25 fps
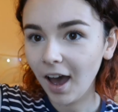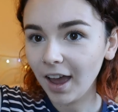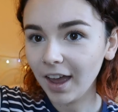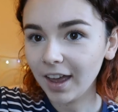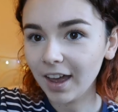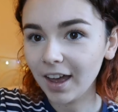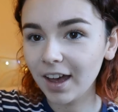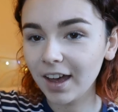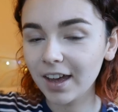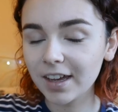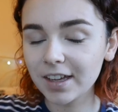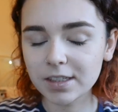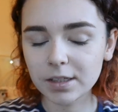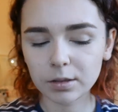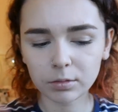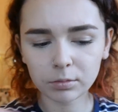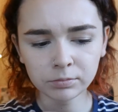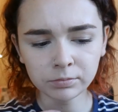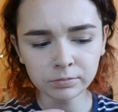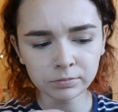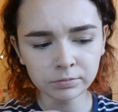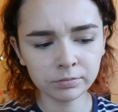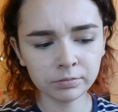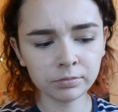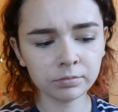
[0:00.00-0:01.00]
Hi guys!
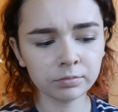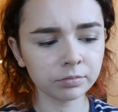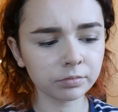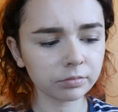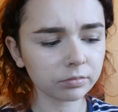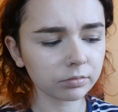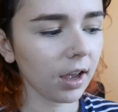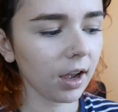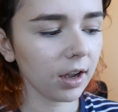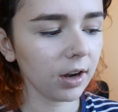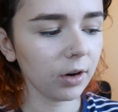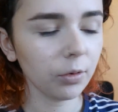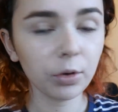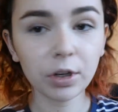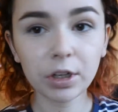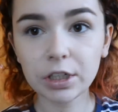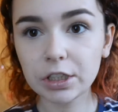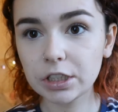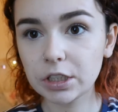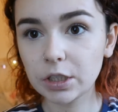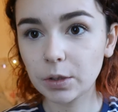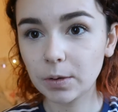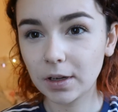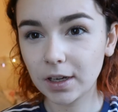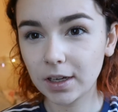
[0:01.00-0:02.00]
Kind of wanted
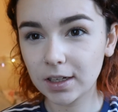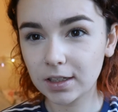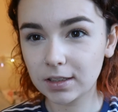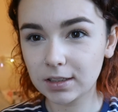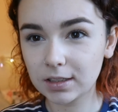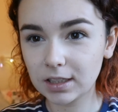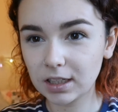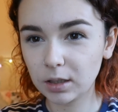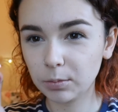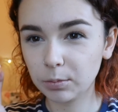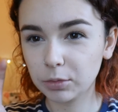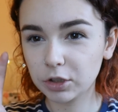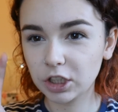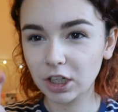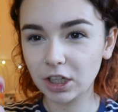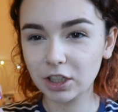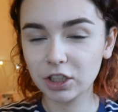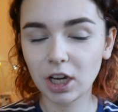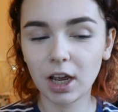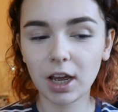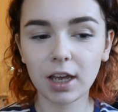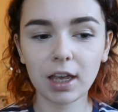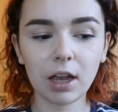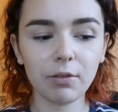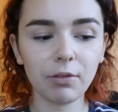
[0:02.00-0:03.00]
to do a deep chit
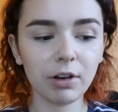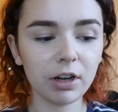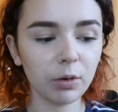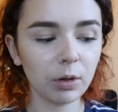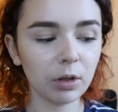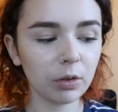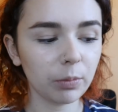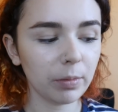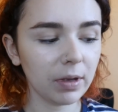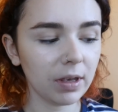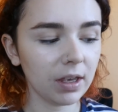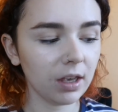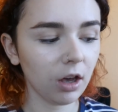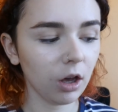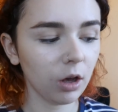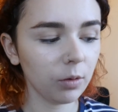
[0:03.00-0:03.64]
chat, get ready with me.